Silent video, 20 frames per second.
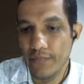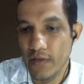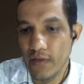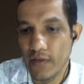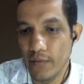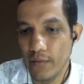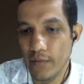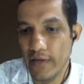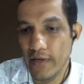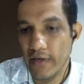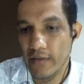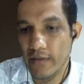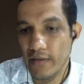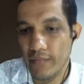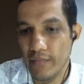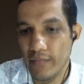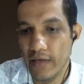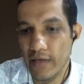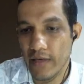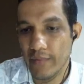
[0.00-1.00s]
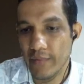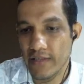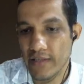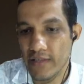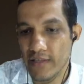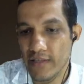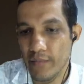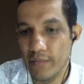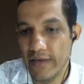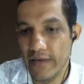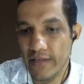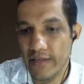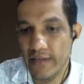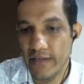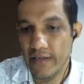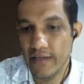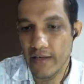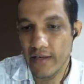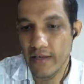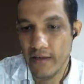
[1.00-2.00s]
suppose let me consider the plate
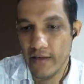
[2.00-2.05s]
here.